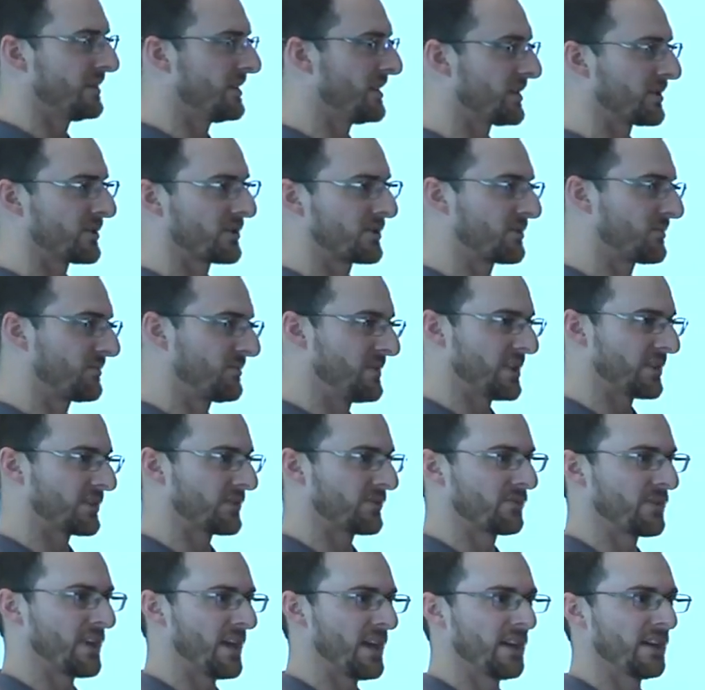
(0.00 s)
this,
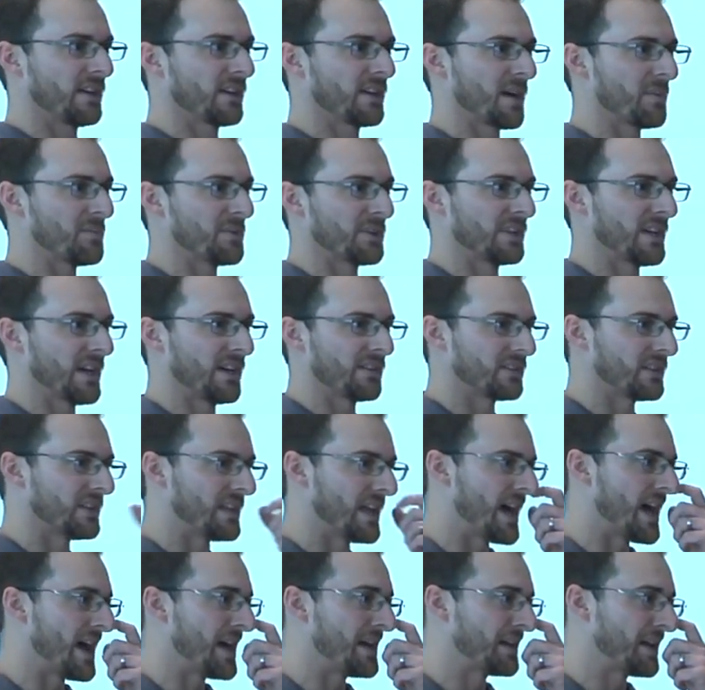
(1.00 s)
this thing coming down the
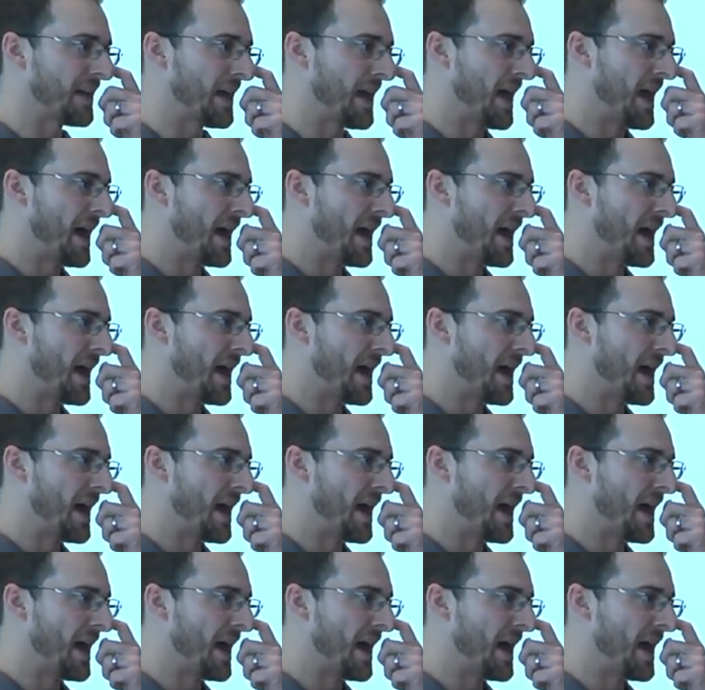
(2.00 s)
line,